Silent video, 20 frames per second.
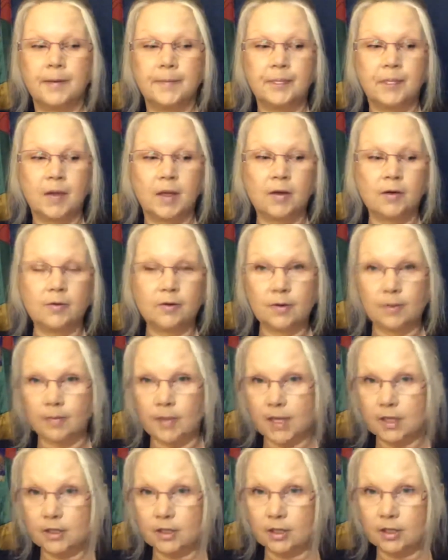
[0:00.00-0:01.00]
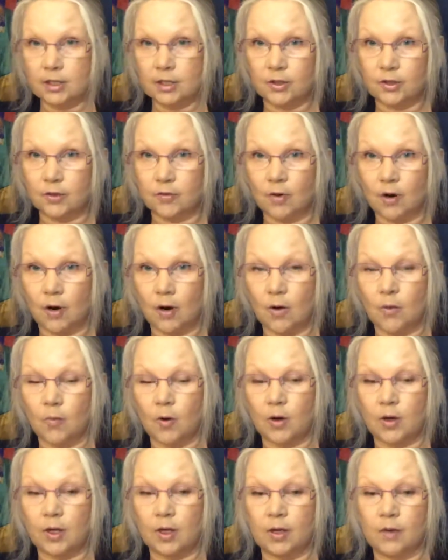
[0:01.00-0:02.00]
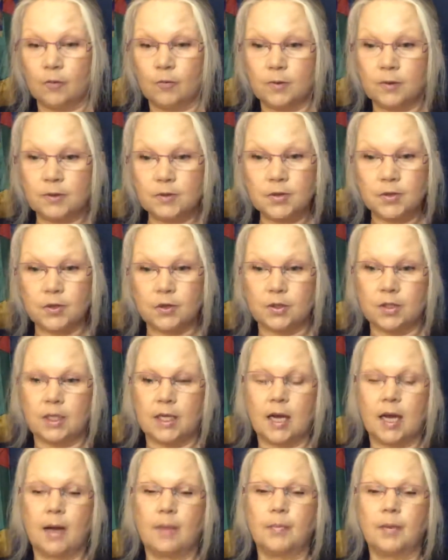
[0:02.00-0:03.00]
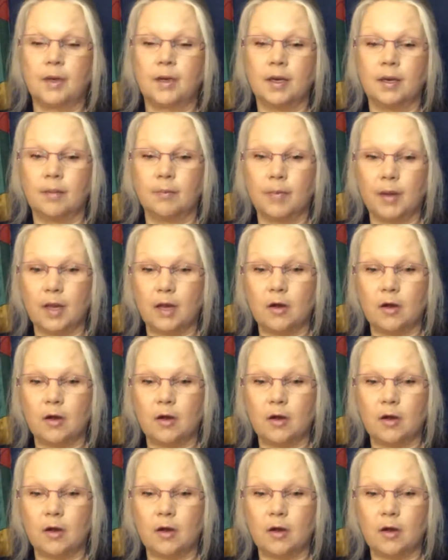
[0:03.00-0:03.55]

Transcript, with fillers: you know, the magic that you are working will start to happen and pay